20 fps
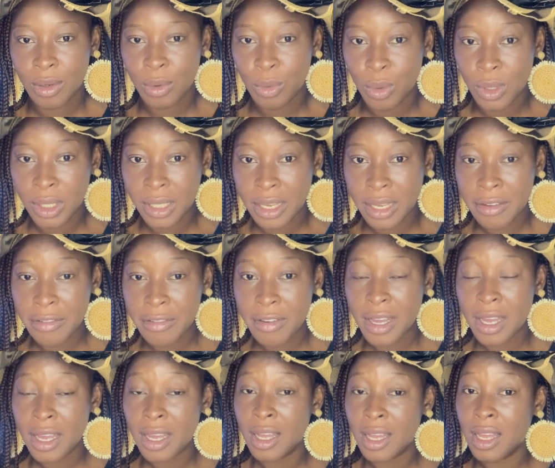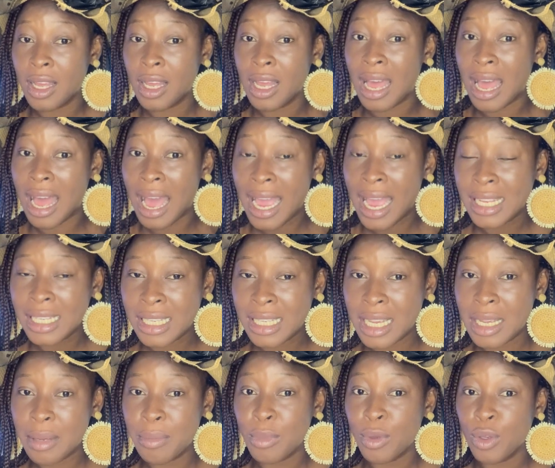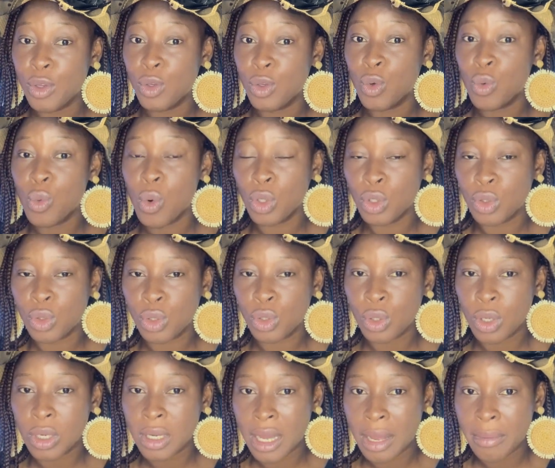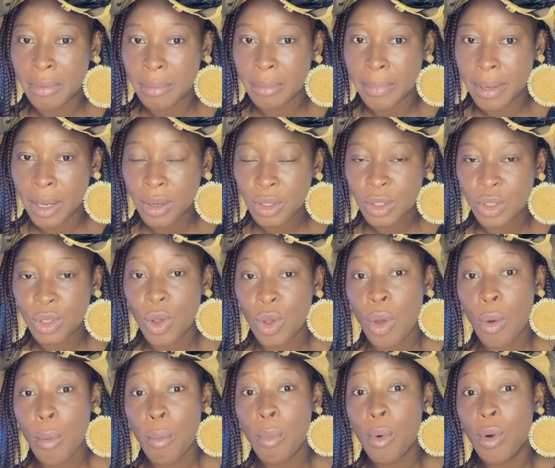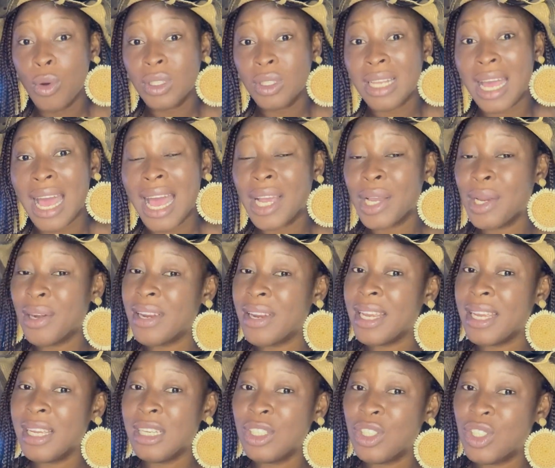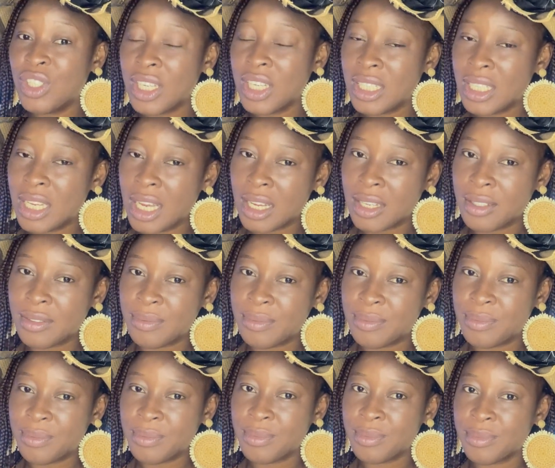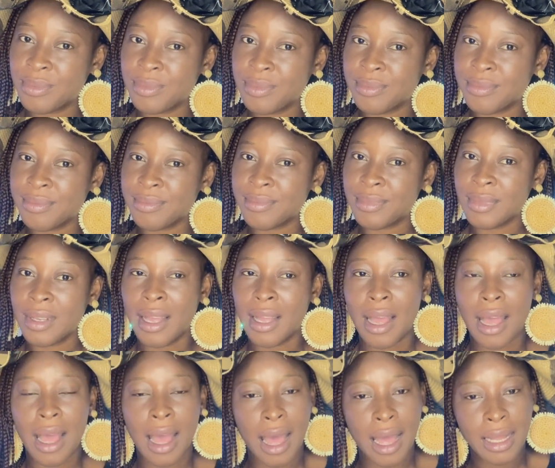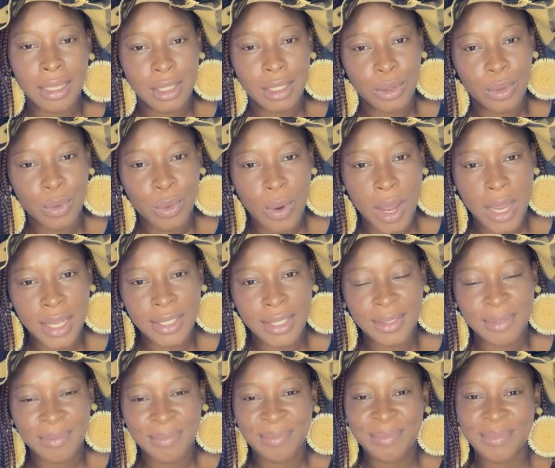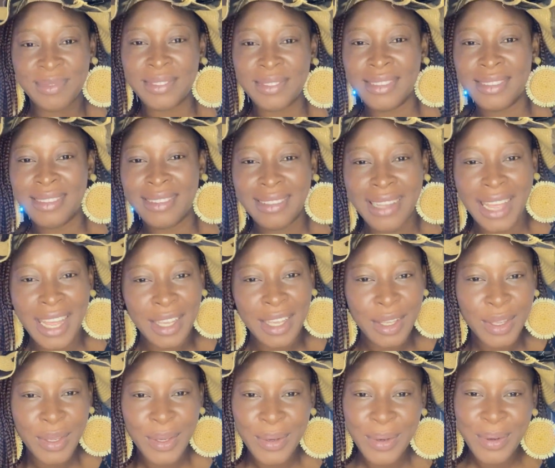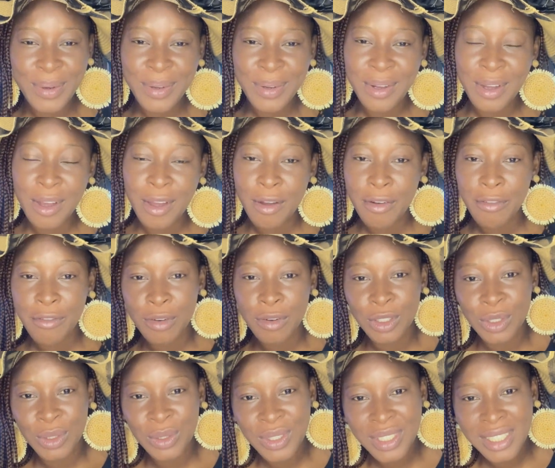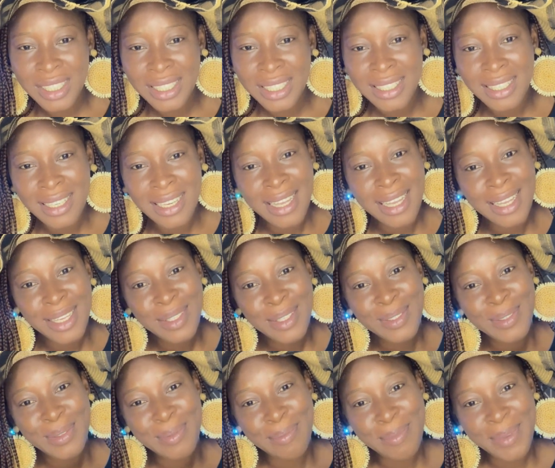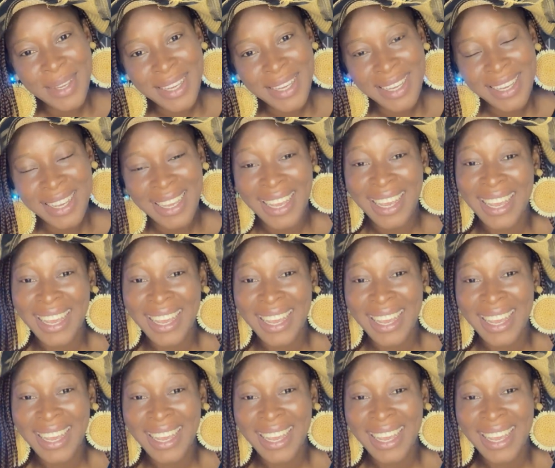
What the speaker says: Whatever item we want to talk about must agree in gender, article wise. Thank you for choosing to be